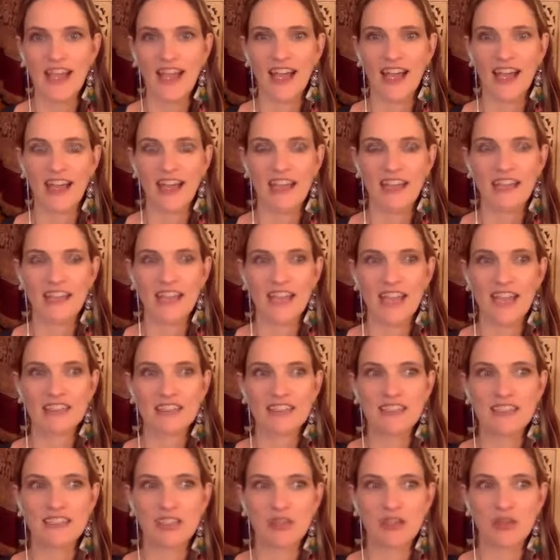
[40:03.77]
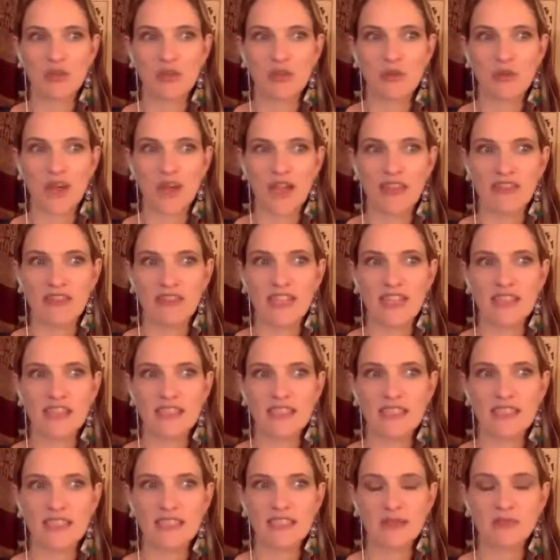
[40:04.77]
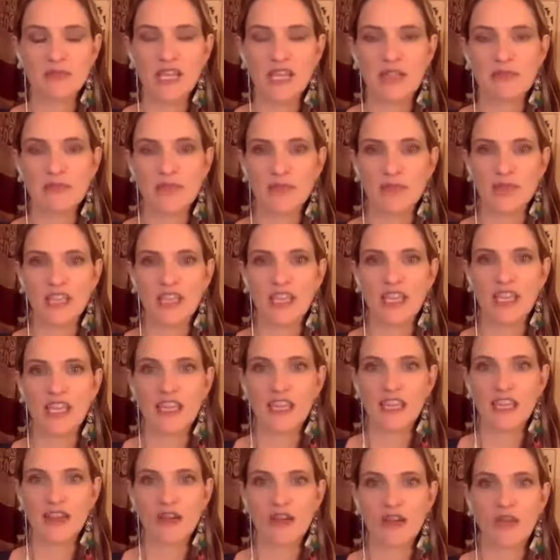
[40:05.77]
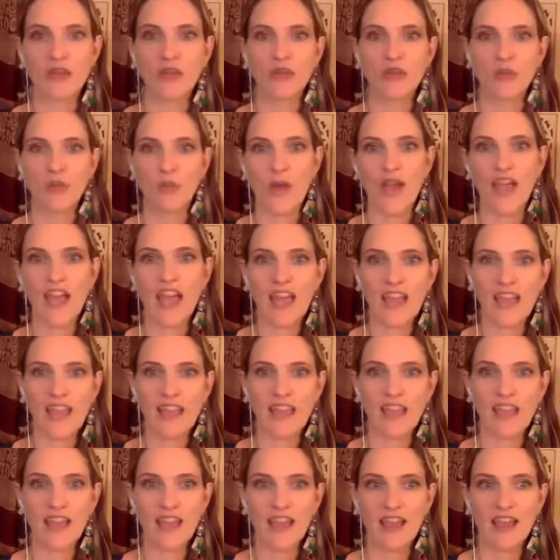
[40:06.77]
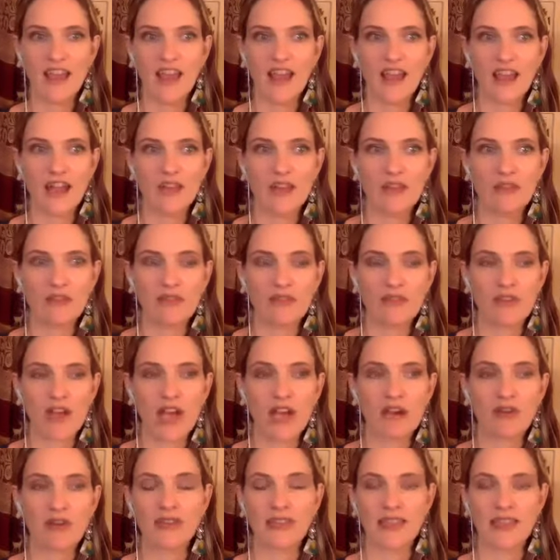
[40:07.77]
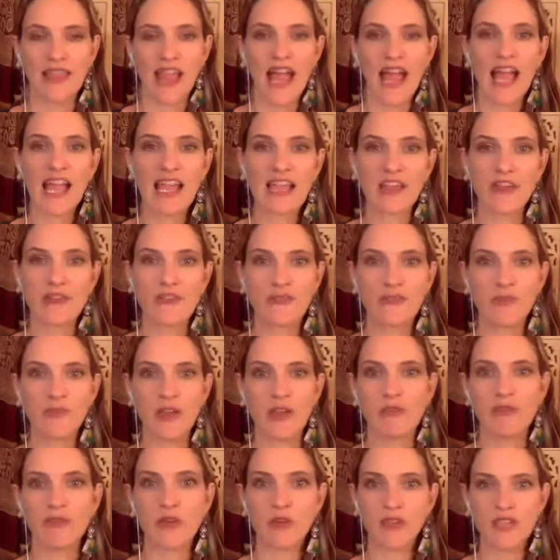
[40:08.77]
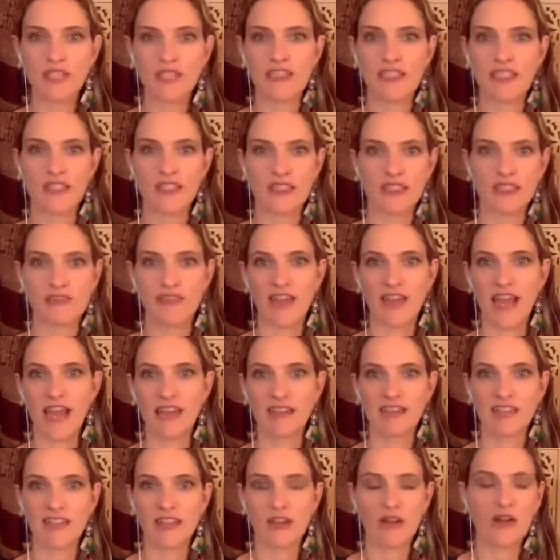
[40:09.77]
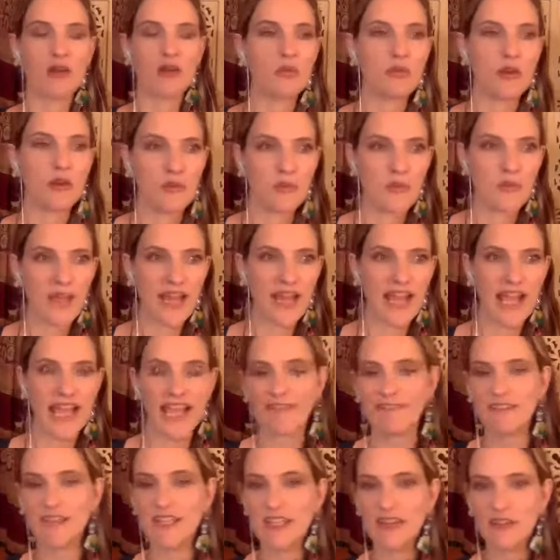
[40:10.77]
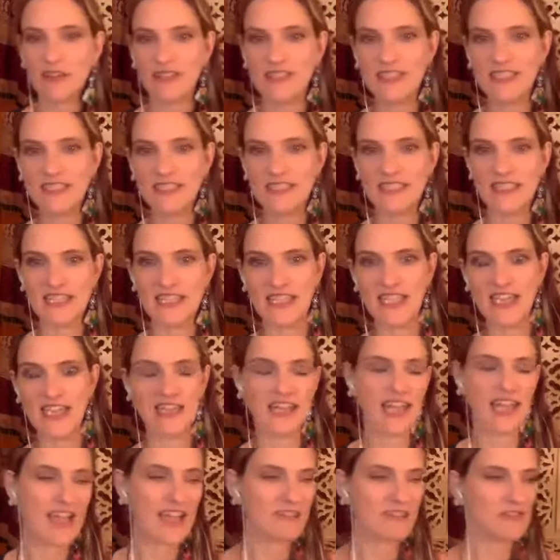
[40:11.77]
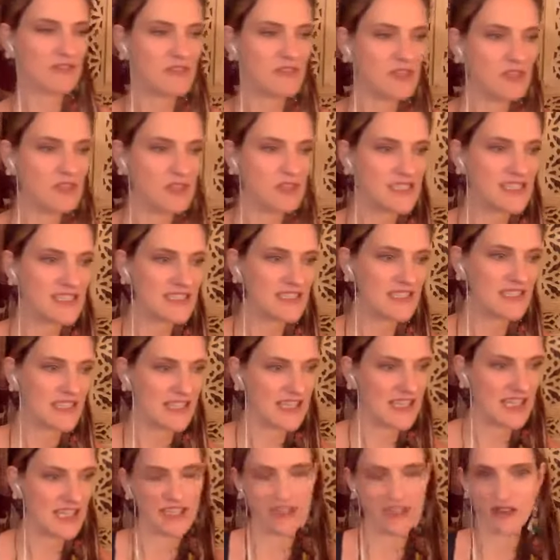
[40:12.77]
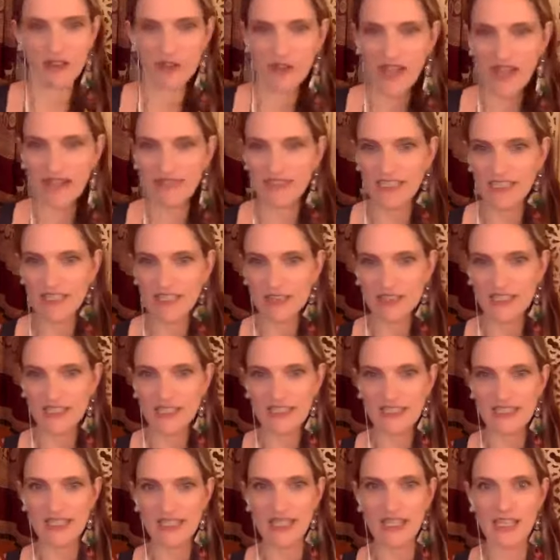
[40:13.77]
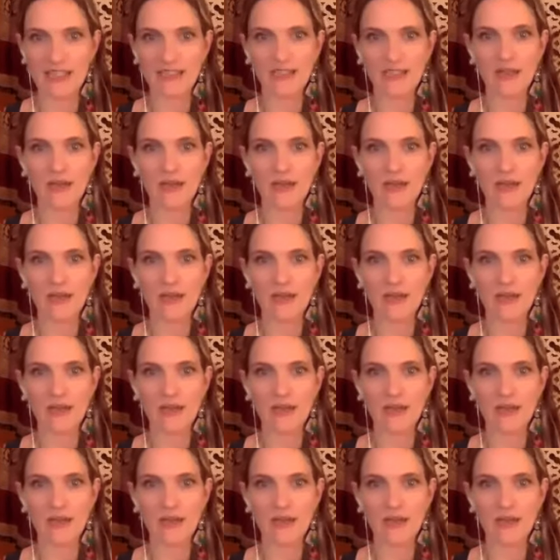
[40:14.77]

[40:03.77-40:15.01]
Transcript: And so I think that sometimes we get in our own way of our life by focusing on the fact that, oh, well, but I haven't healed this thing yet. And I haven't healed this thing yet. No, I haven't healed this thing yet.